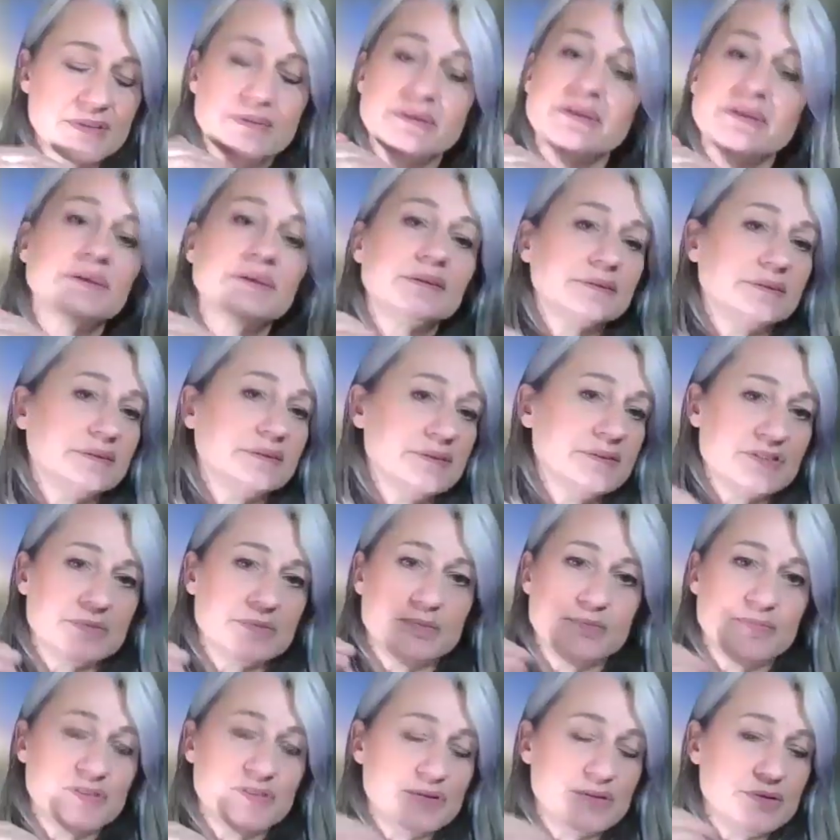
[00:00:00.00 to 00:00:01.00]
critical
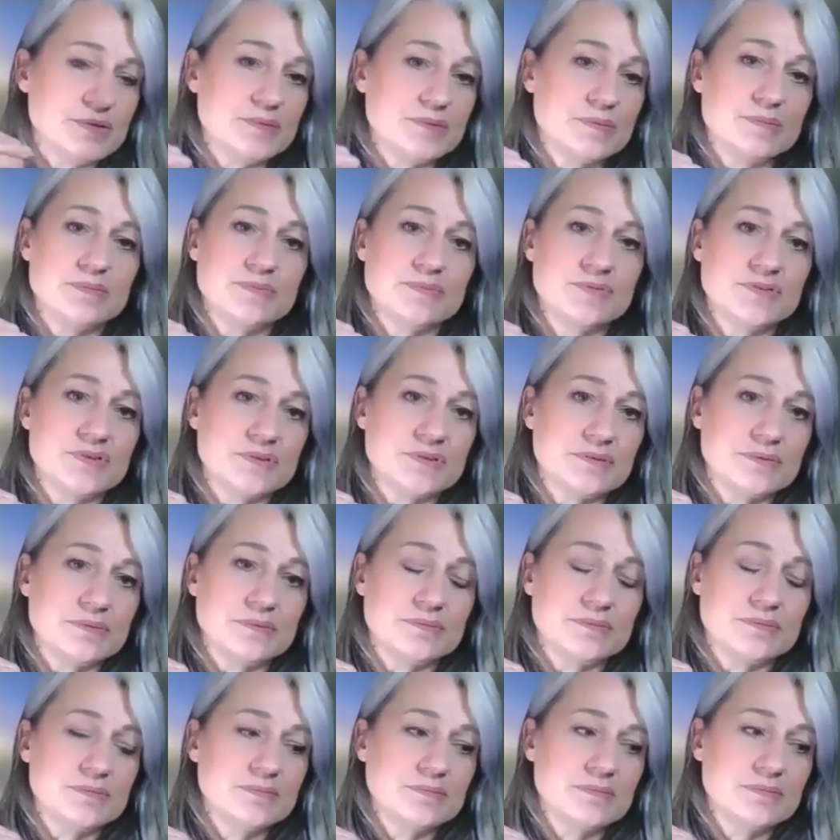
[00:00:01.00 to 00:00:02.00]

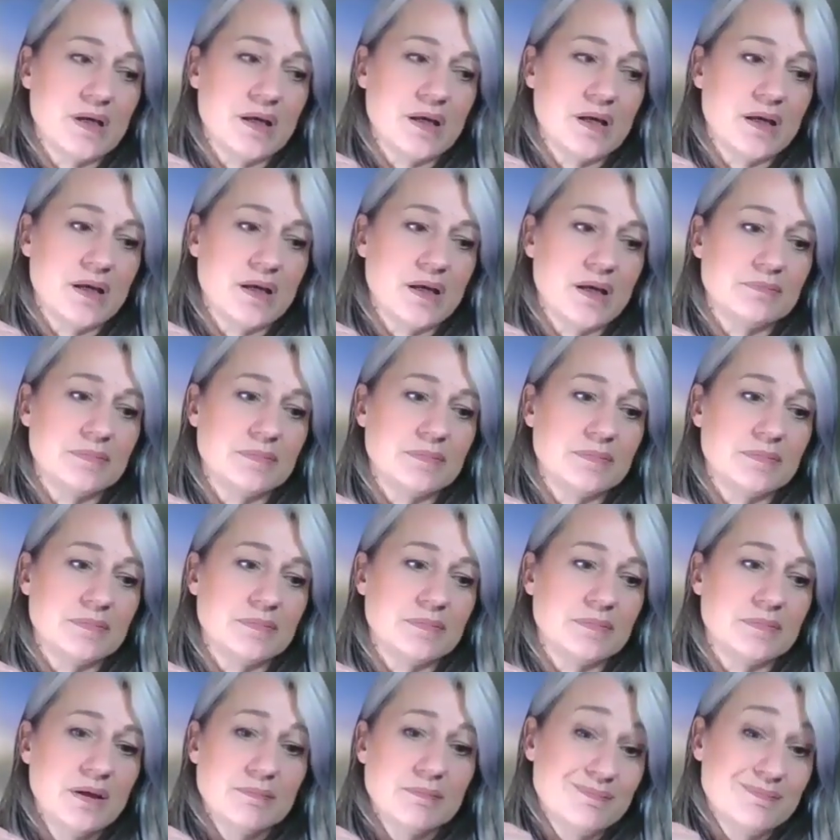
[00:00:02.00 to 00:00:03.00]
to
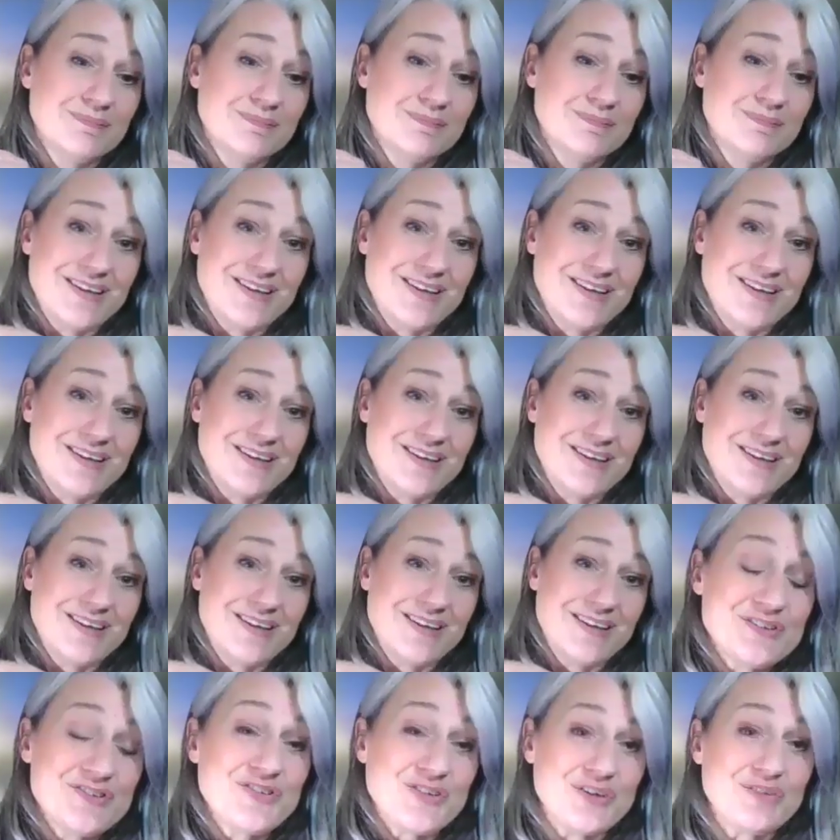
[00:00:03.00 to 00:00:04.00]
basically
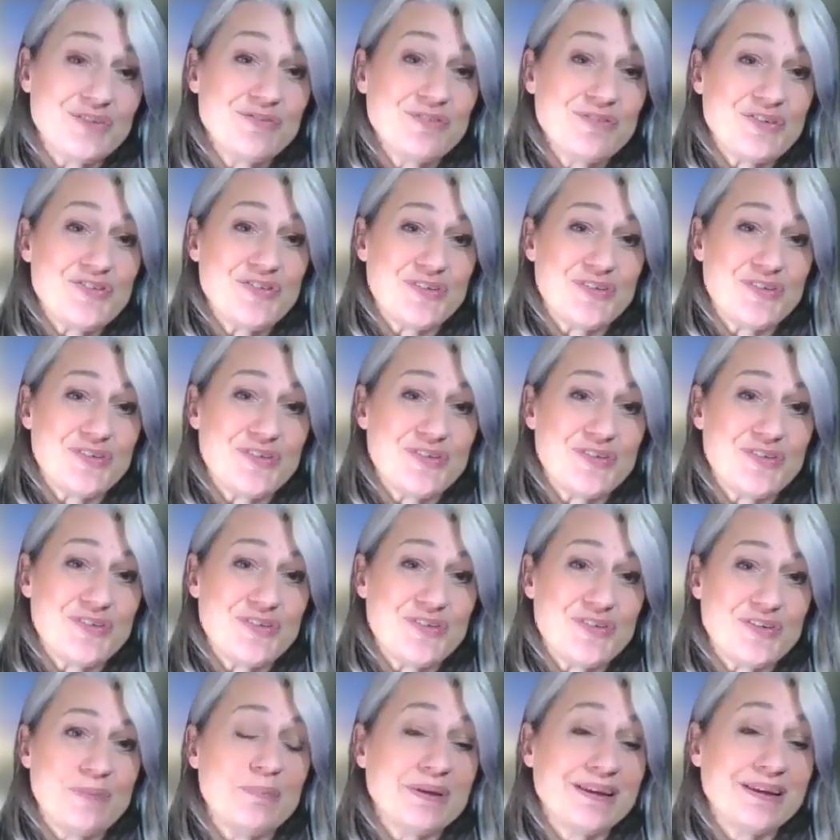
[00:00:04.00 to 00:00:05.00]
deliver the service that the
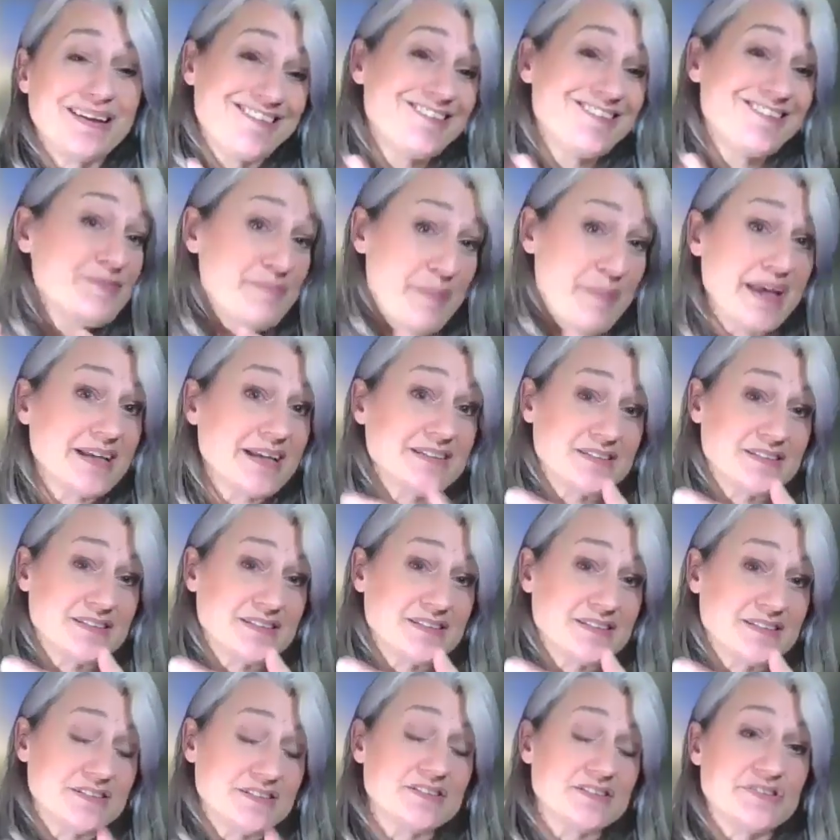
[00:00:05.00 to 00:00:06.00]
public
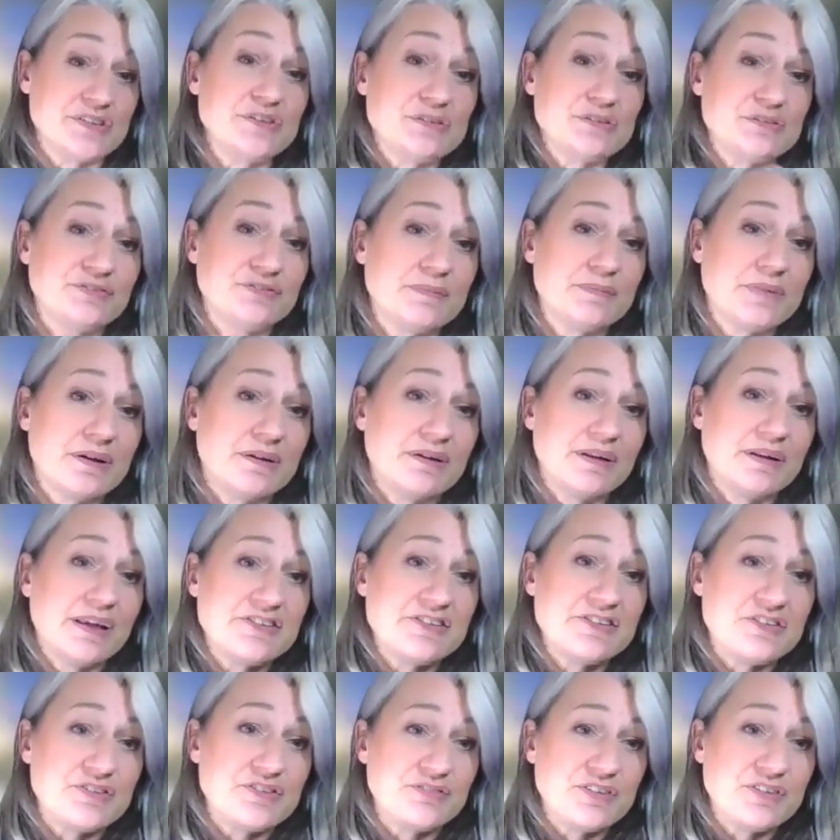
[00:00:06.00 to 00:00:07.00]
expect and deserve from their
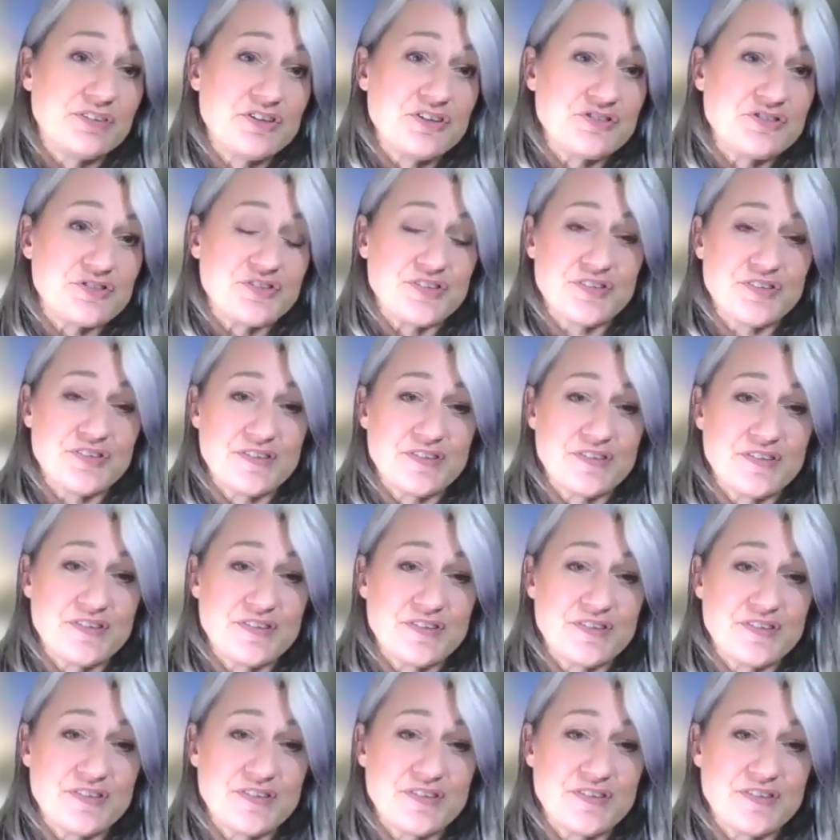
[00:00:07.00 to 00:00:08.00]
elected officials.
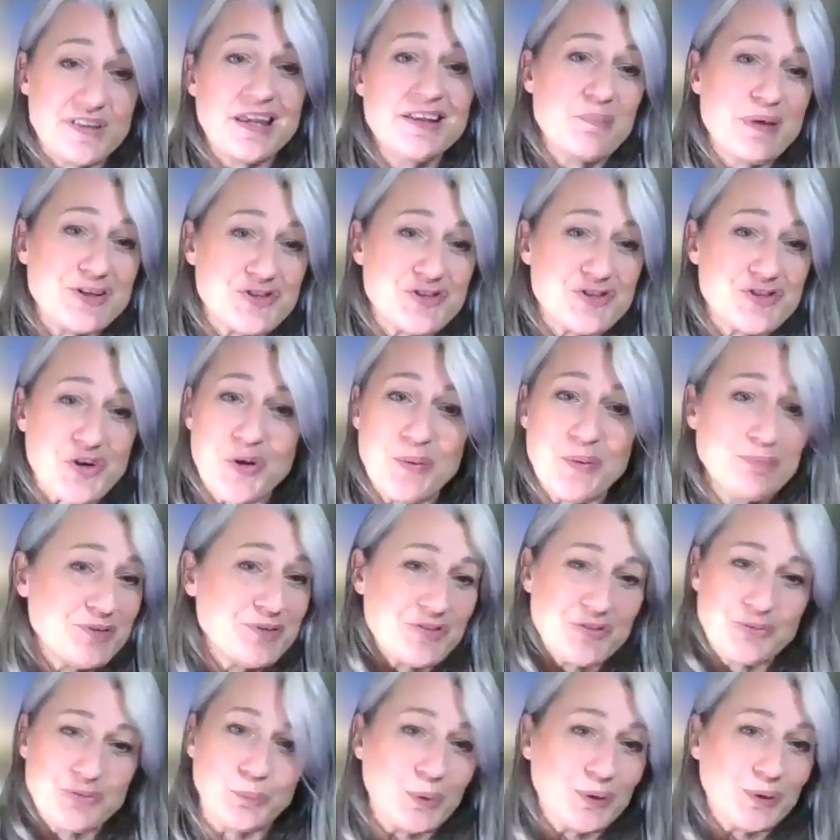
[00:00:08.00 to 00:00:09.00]
It's not my
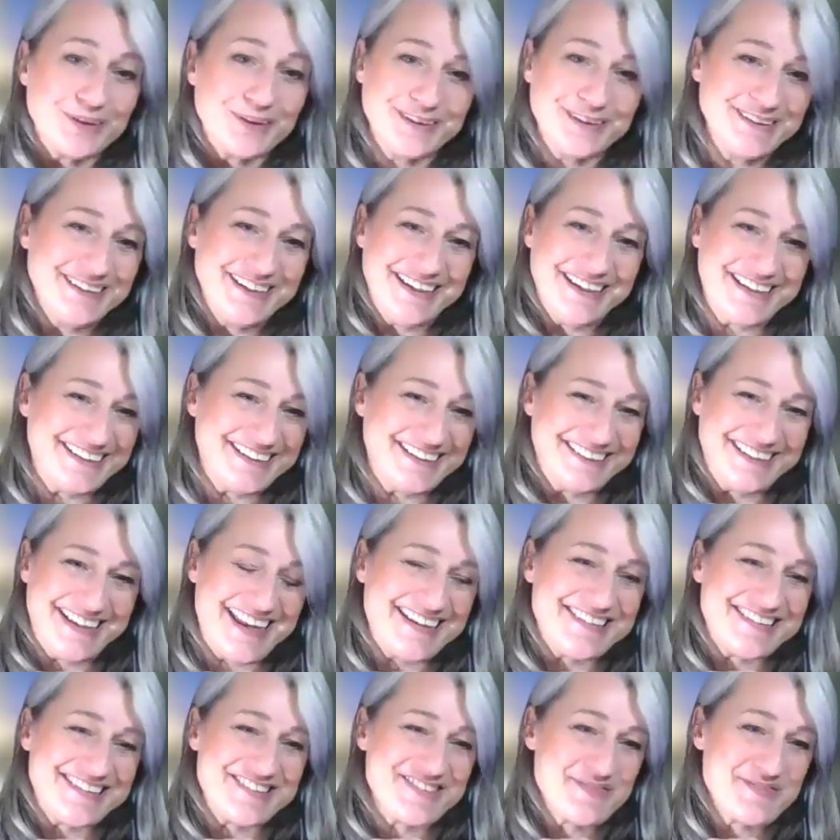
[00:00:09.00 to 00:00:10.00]
job doesn't work
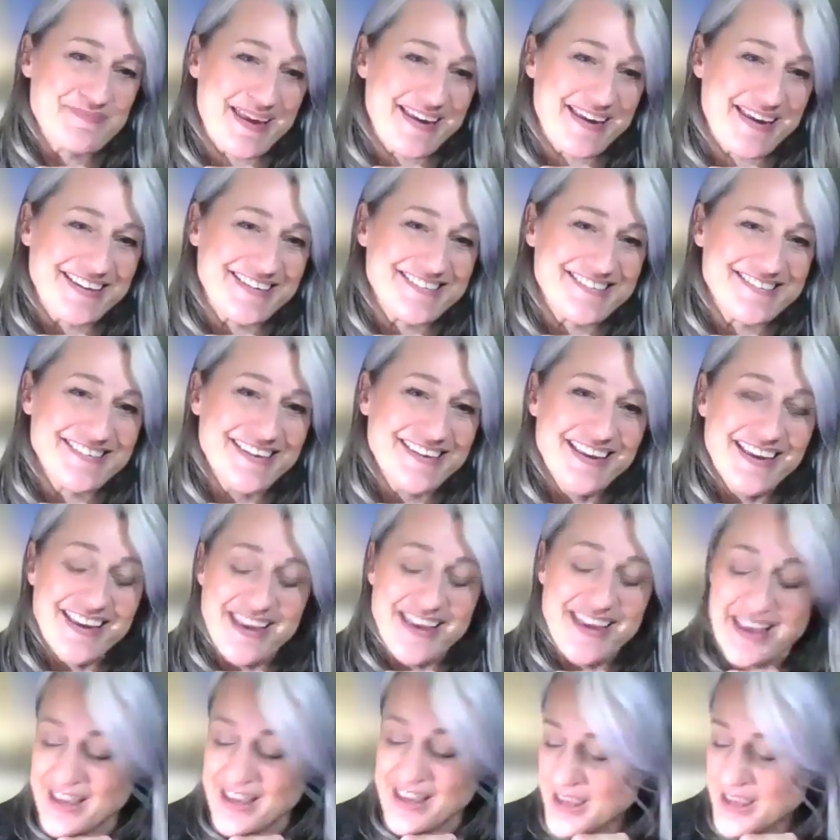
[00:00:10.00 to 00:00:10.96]
in this space.